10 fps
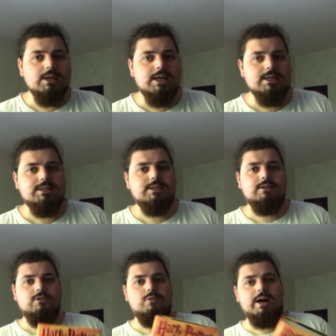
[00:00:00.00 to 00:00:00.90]
it's
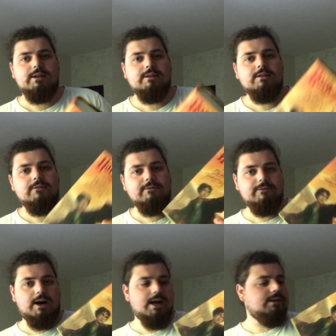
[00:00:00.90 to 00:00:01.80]
quite
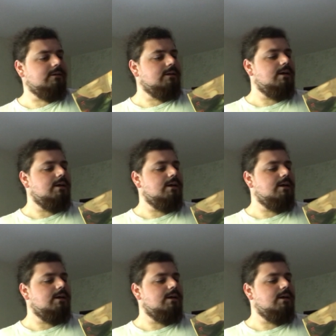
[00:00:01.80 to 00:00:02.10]
fine.